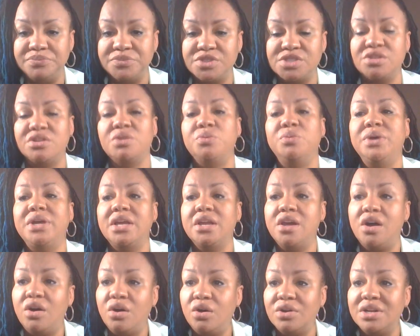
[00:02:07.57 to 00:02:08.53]
so that we can
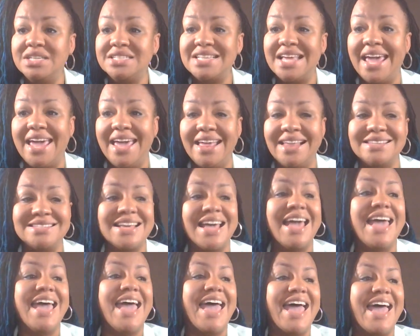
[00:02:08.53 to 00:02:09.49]
hold His hand
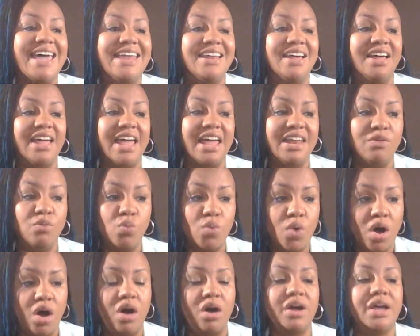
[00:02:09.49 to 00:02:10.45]
and uh, and
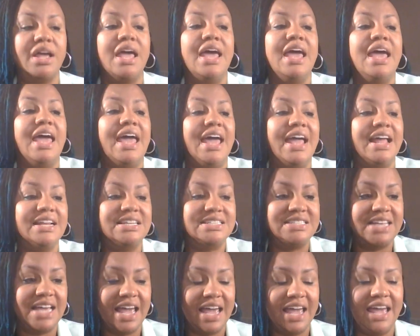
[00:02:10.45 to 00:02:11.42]
walk and
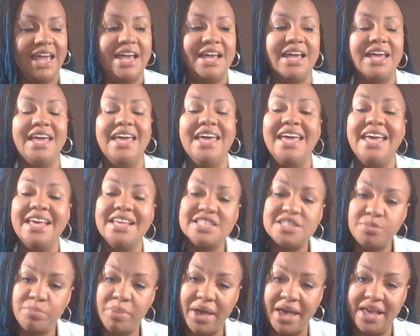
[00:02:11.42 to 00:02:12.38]
take
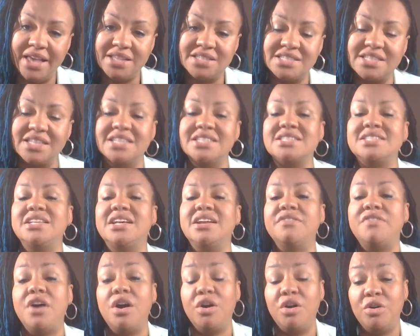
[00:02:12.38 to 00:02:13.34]
His pace instead
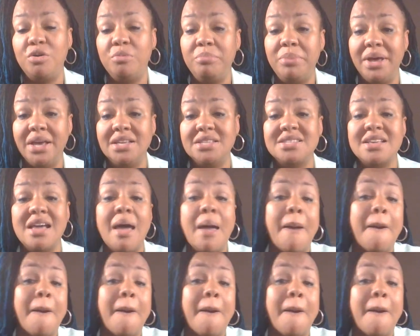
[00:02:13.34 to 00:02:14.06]
of our own pace.